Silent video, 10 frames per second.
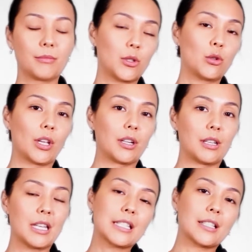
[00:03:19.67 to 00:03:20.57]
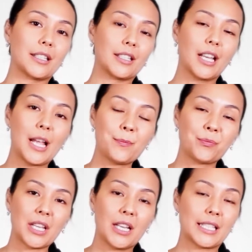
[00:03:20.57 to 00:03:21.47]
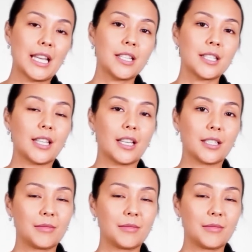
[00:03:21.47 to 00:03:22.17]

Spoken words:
You can easily guess that